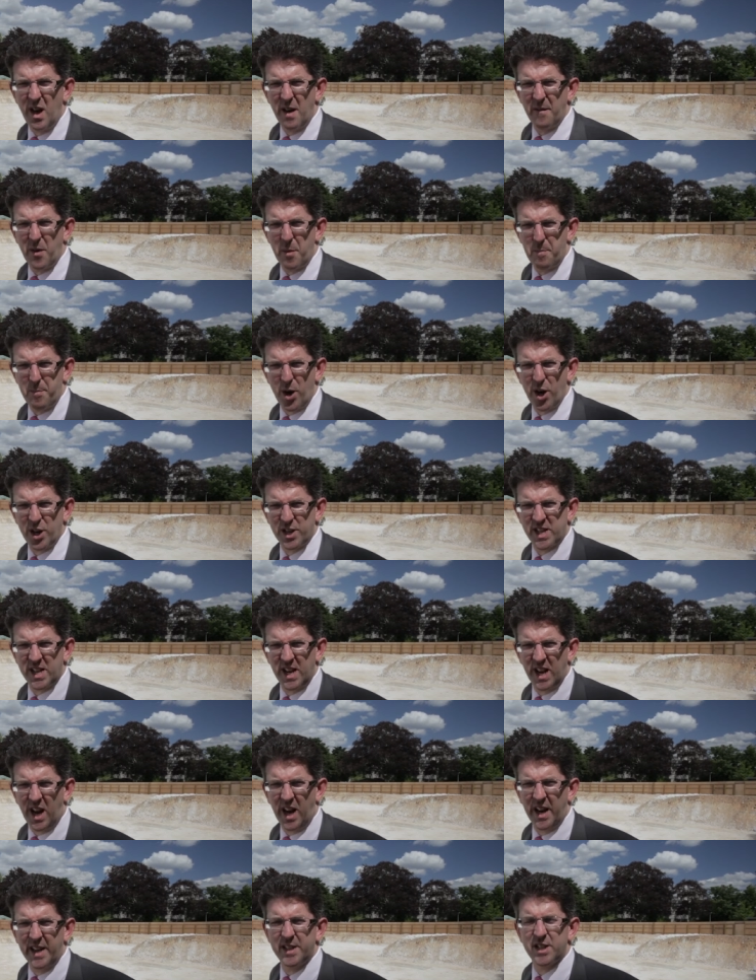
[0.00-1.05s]
for
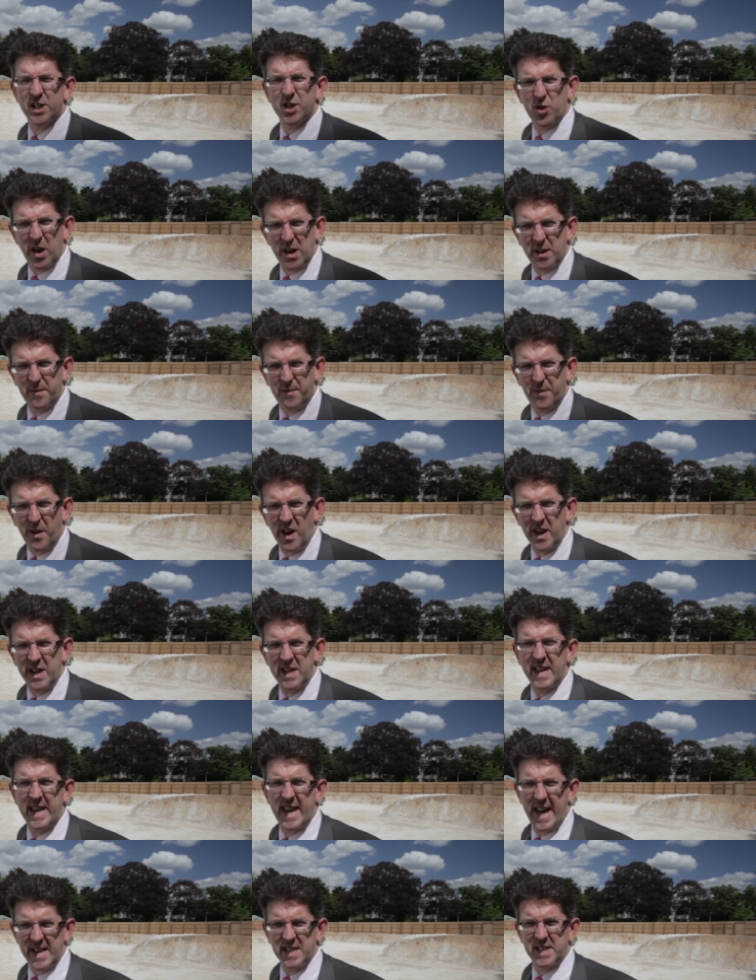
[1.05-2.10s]
personalised stratified
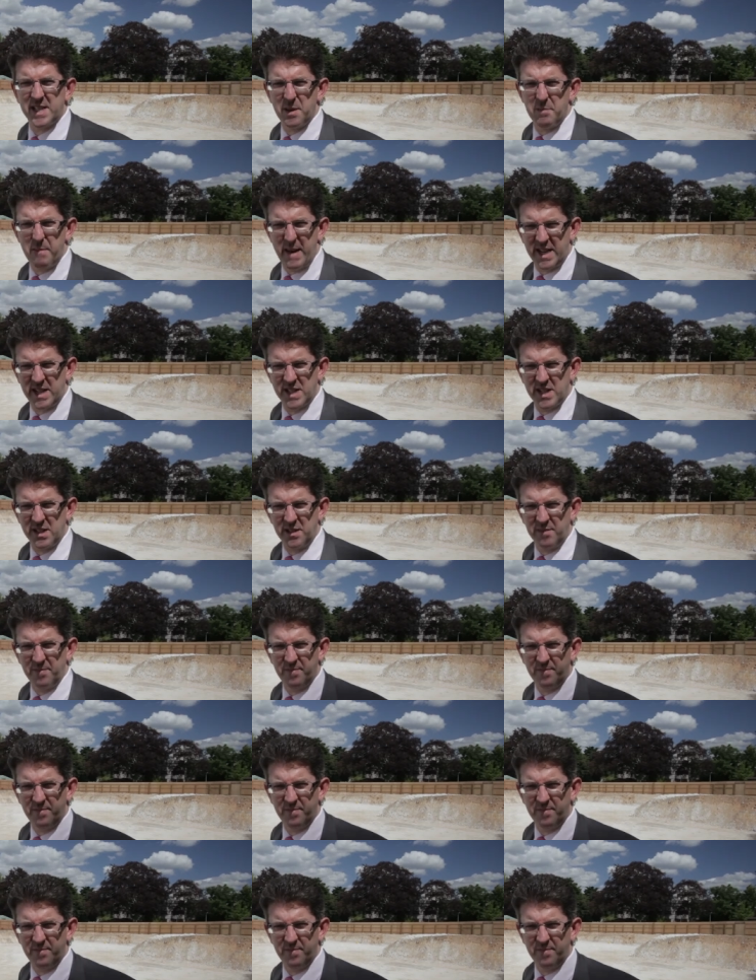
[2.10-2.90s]
cancer medicine